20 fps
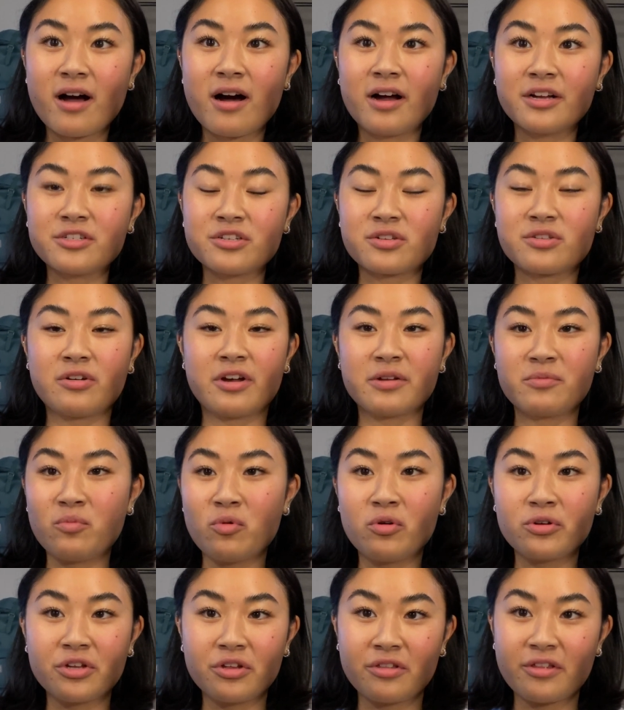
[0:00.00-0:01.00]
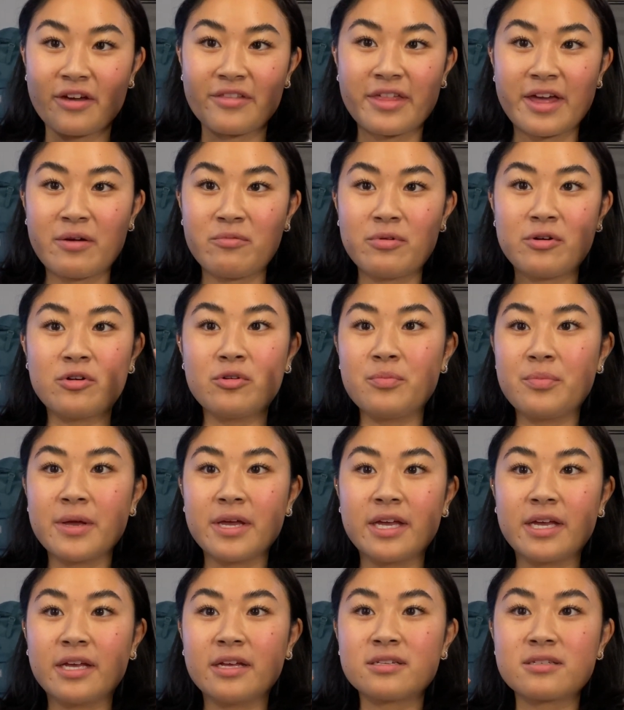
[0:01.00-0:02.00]
I just thought I'd warn you that there will
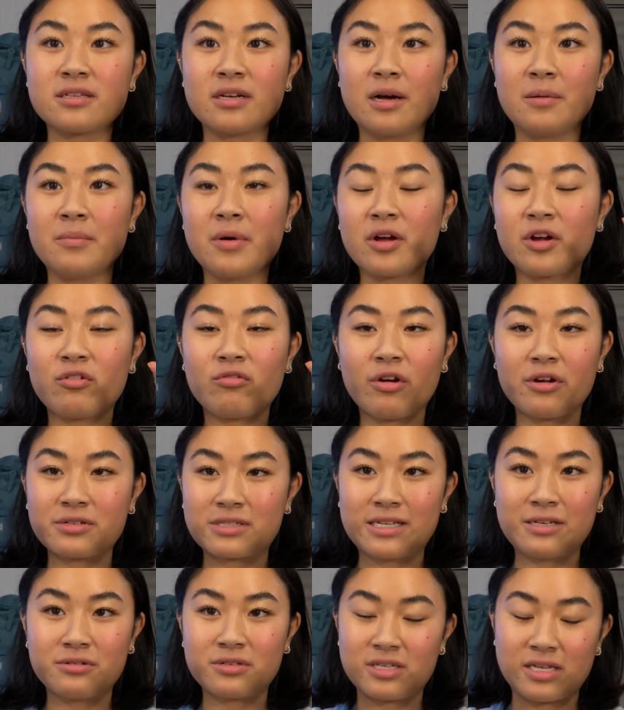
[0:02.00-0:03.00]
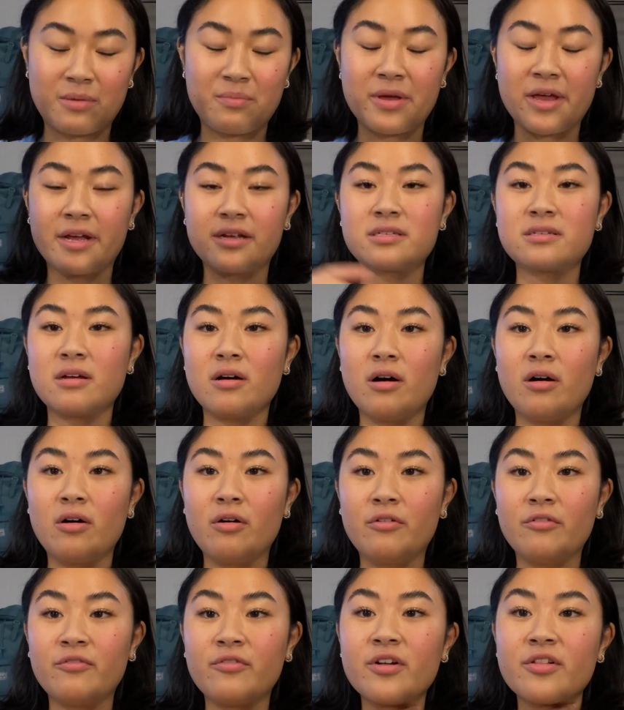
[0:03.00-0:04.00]
be some gross little snippets
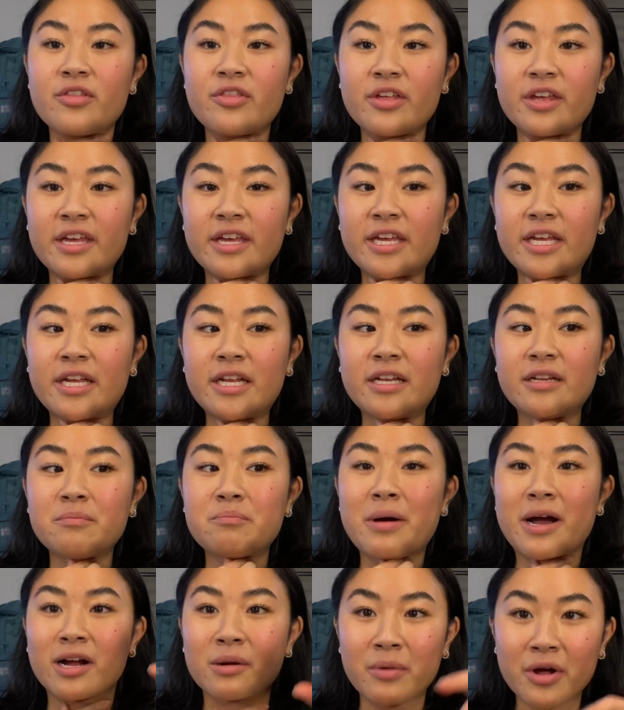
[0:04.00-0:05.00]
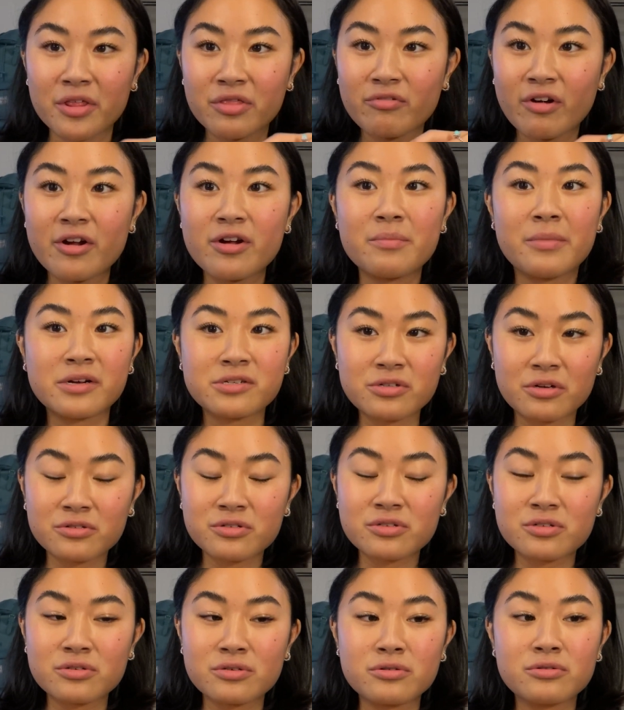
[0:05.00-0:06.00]
of the back of my throat, my
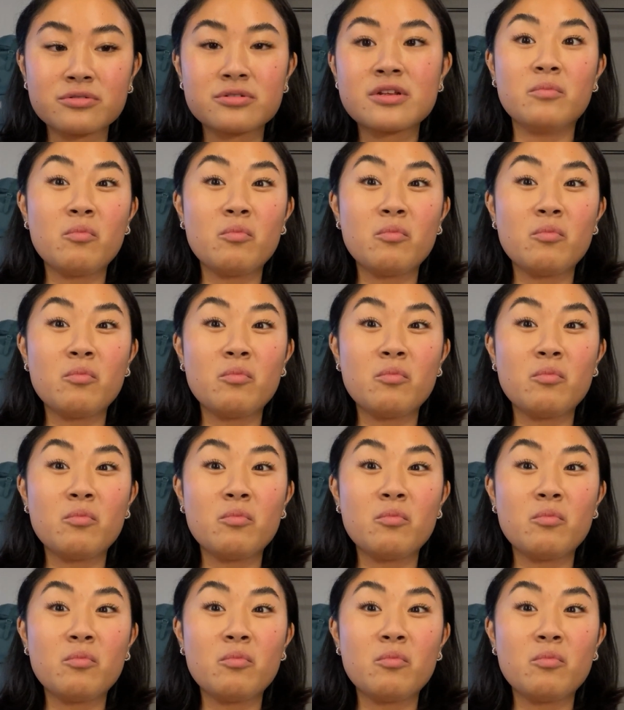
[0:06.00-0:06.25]
tonsils,